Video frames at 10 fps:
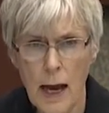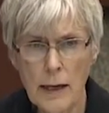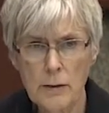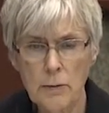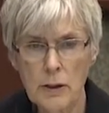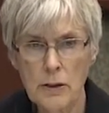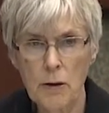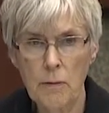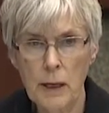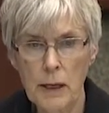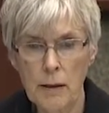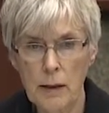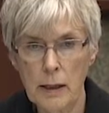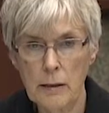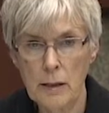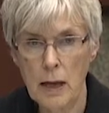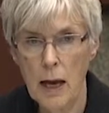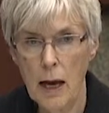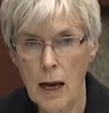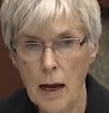as with so many things,
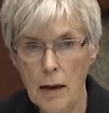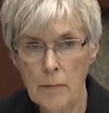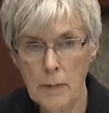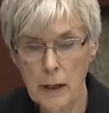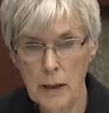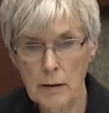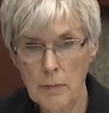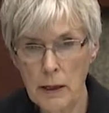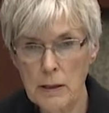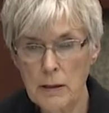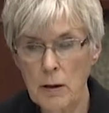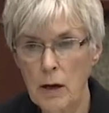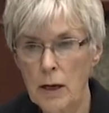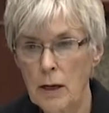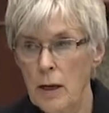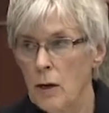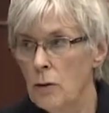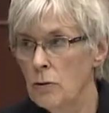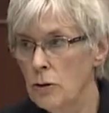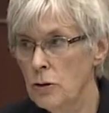it depends on
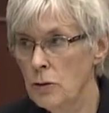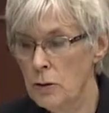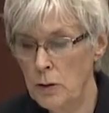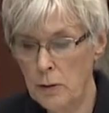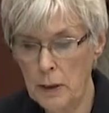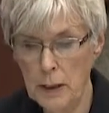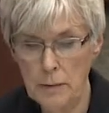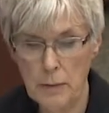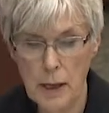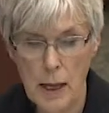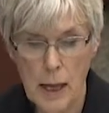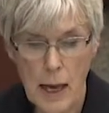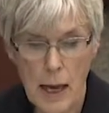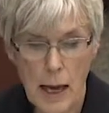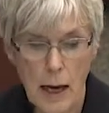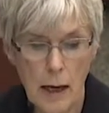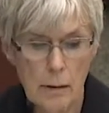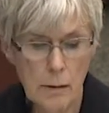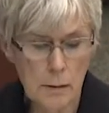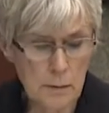whose shoes you're
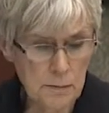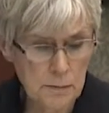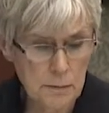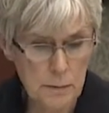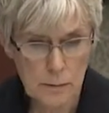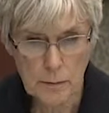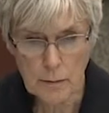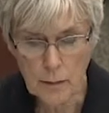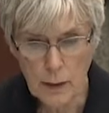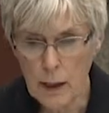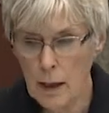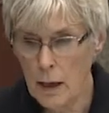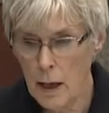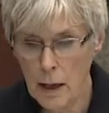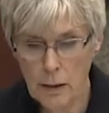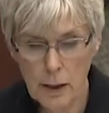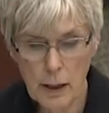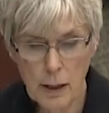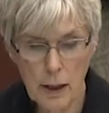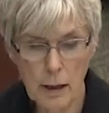in.
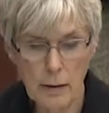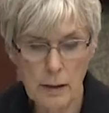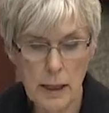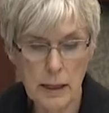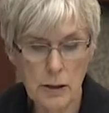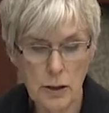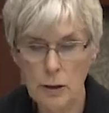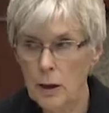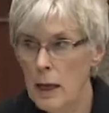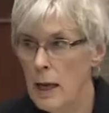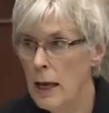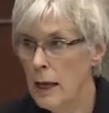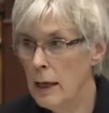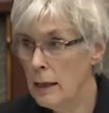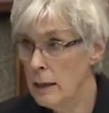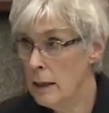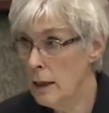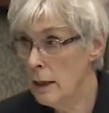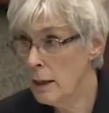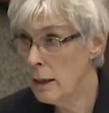The danger,
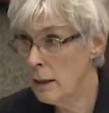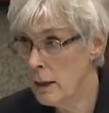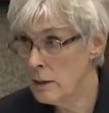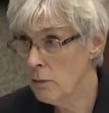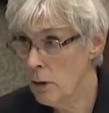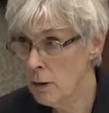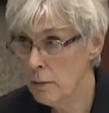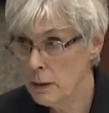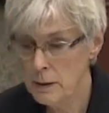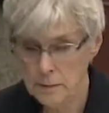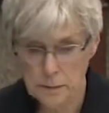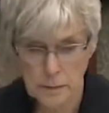can I get a glass of water, please?